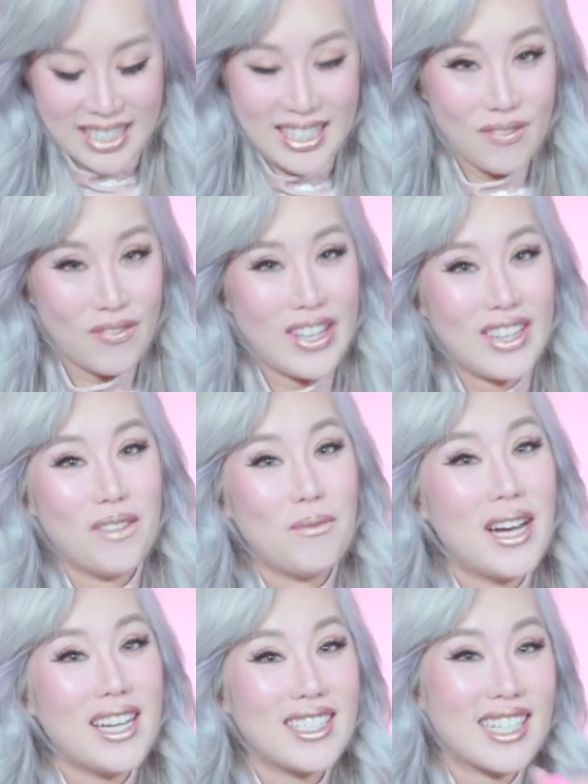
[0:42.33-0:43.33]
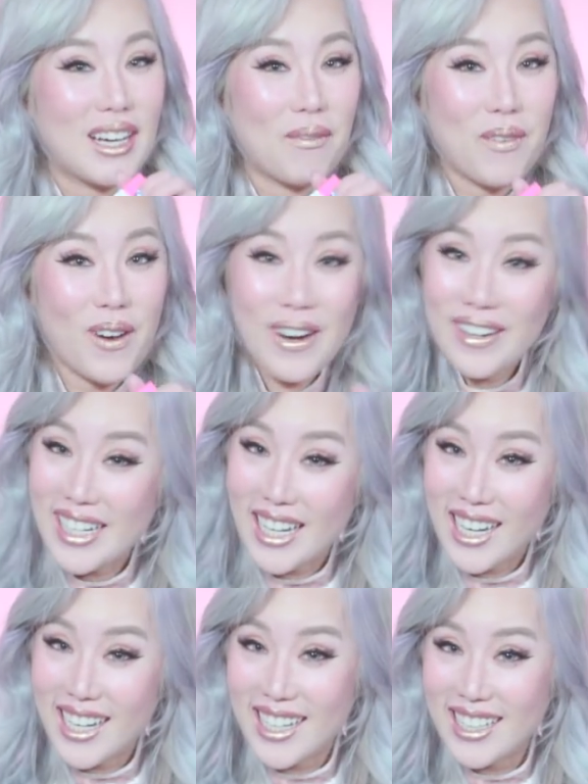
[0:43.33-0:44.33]
It's invented by a
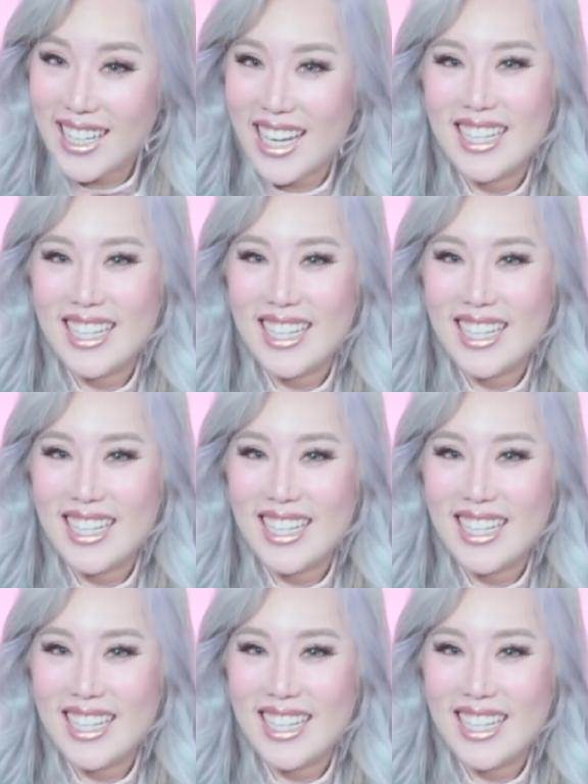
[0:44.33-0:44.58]
Singaporean,